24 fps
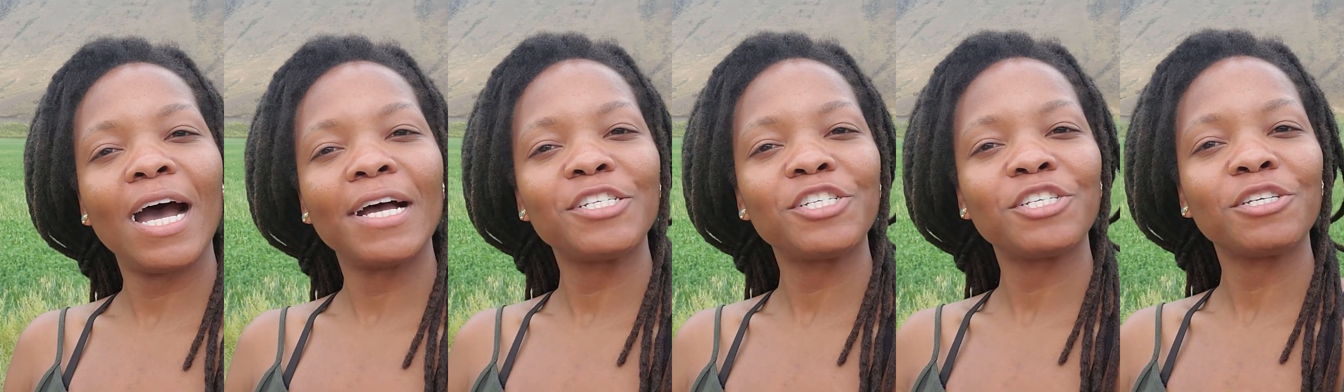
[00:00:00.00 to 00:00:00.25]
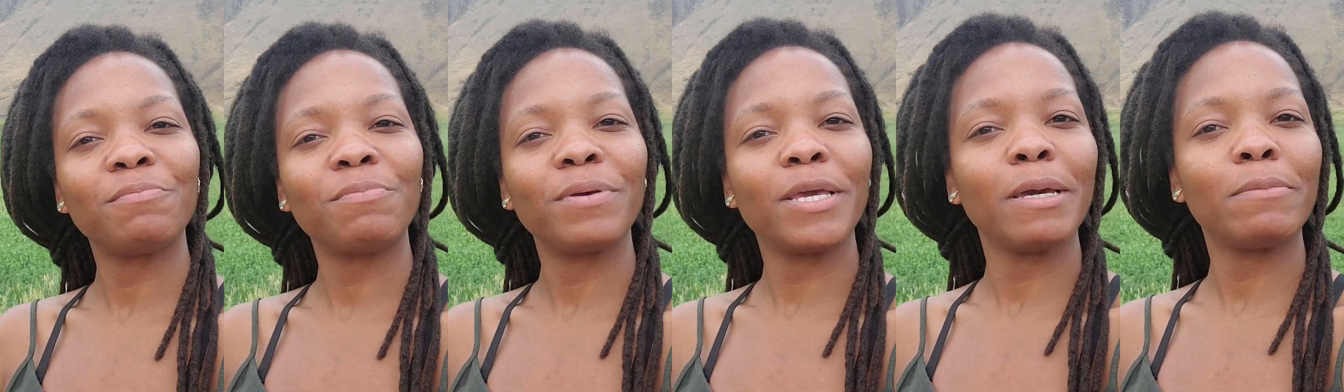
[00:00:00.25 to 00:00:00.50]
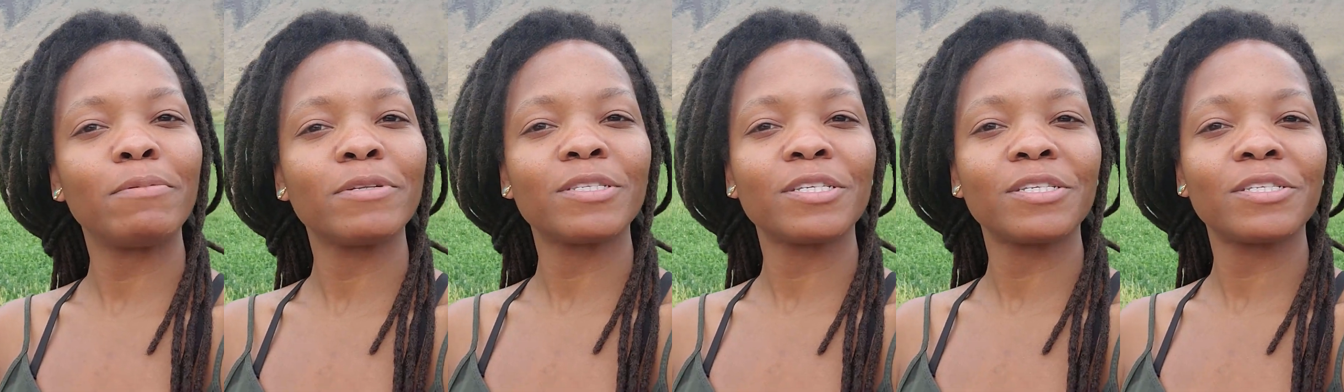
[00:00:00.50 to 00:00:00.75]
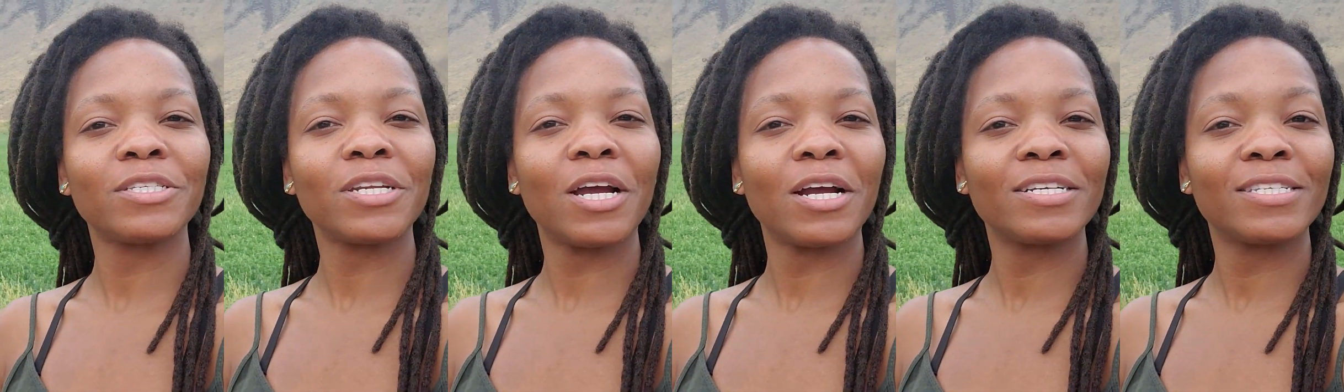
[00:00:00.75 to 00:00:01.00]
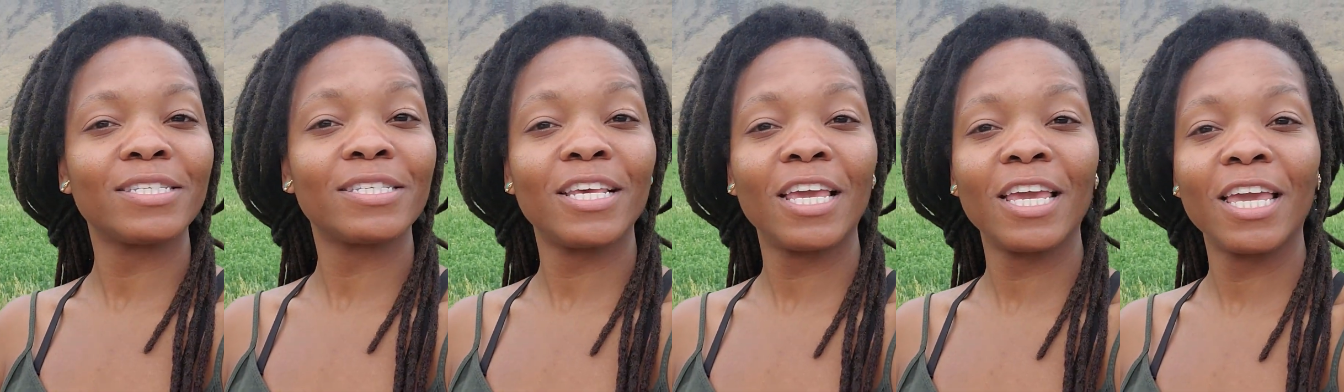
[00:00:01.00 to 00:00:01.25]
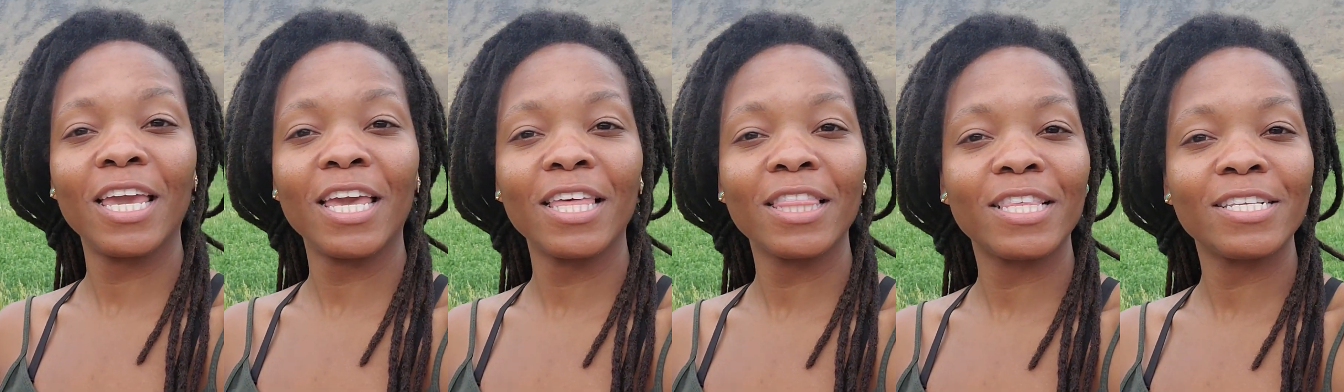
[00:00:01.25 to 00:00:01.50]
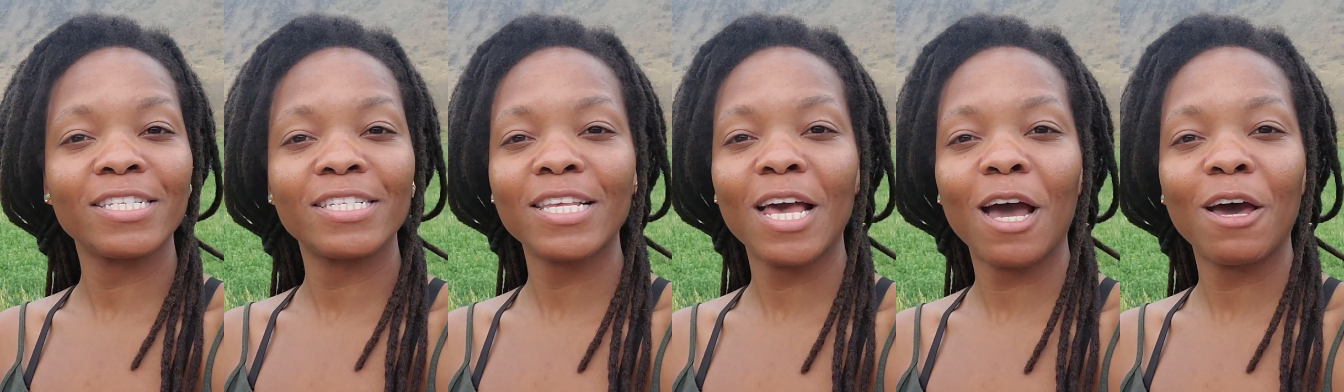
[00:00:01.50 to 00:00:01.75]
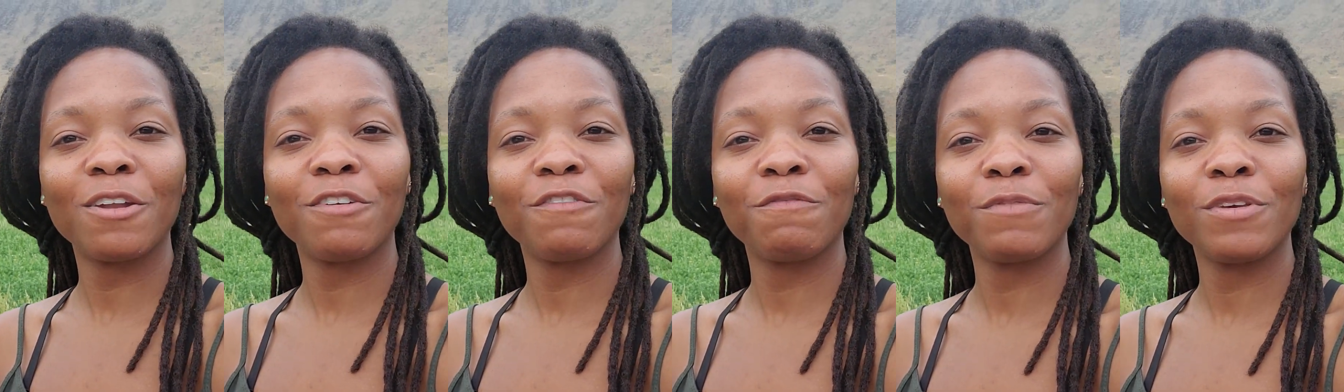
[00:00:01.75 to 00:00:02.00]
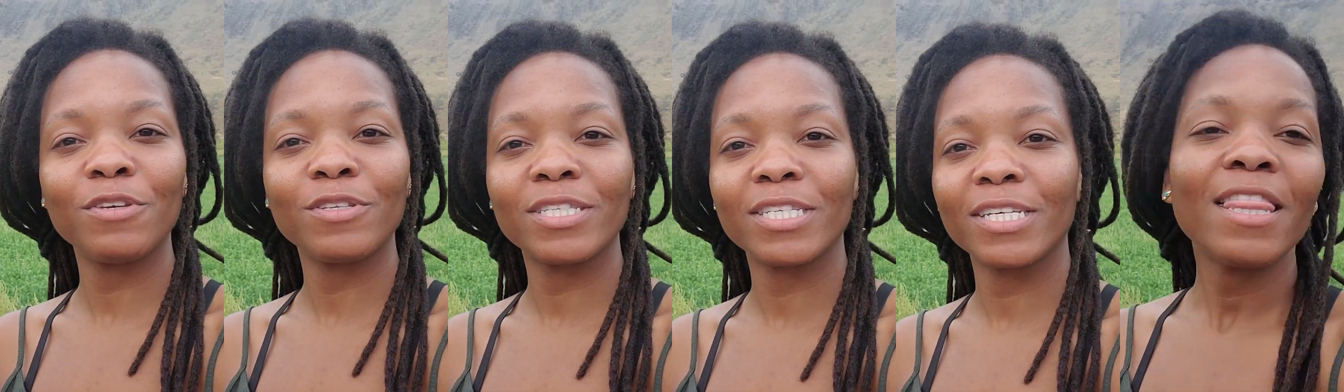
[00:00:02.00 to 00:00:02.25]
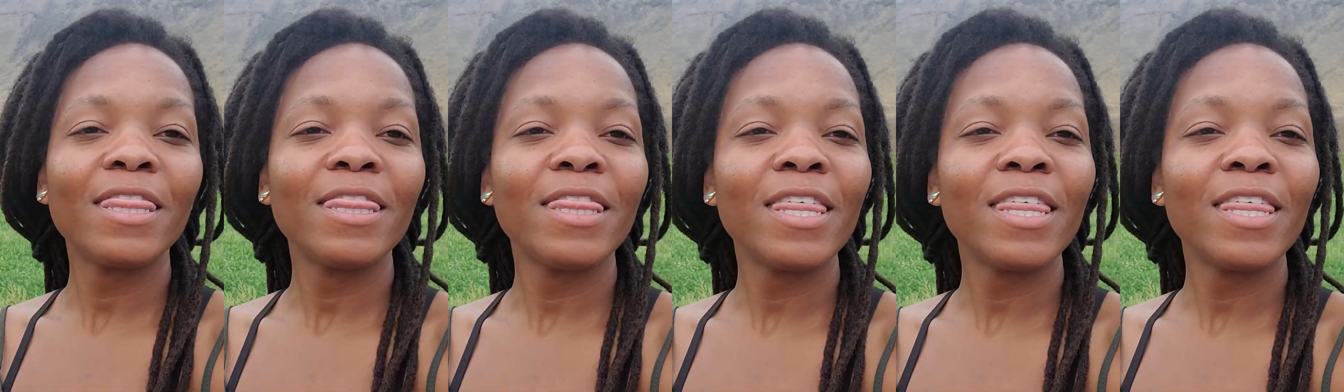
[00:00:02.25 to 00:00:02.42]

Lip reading: should be able to start singing The Sound of Music.